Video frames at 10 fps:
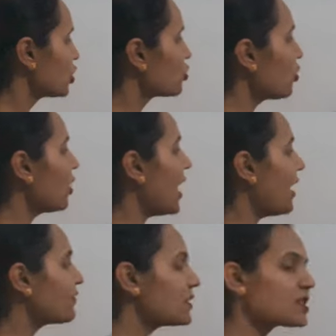So
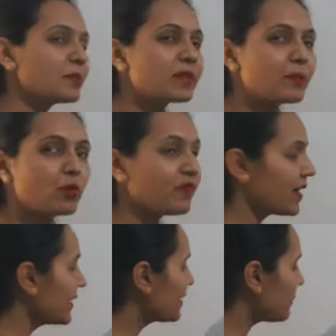after some time you will
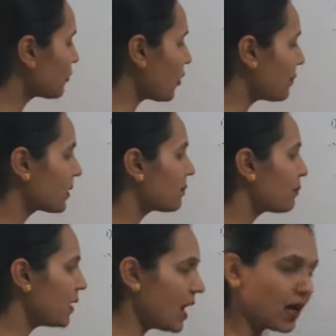find the proper
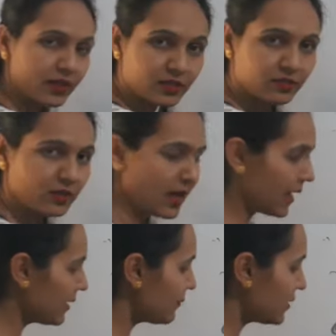plant,
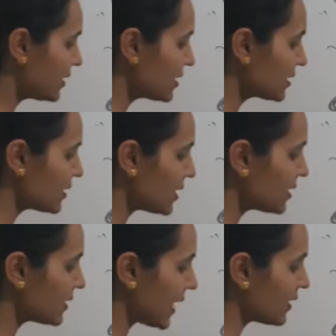and this
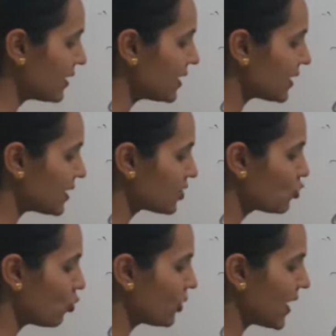technique is
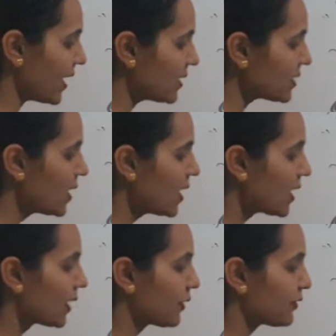known as
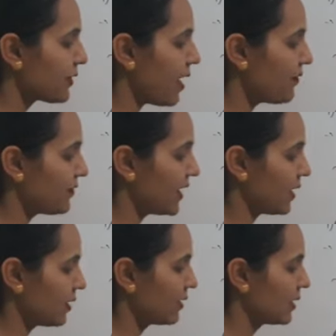grafting.
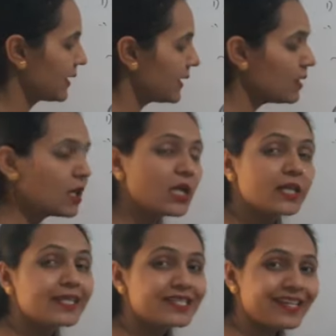Clear?
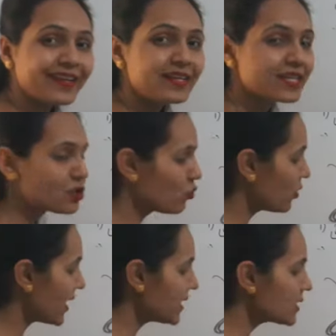This technique is known
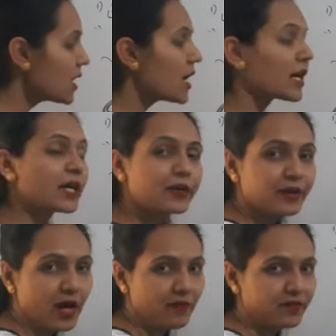as
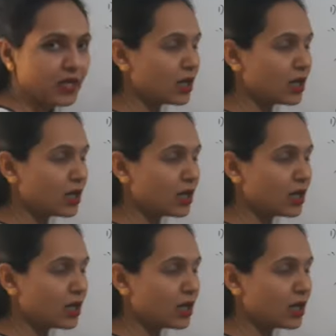grafting.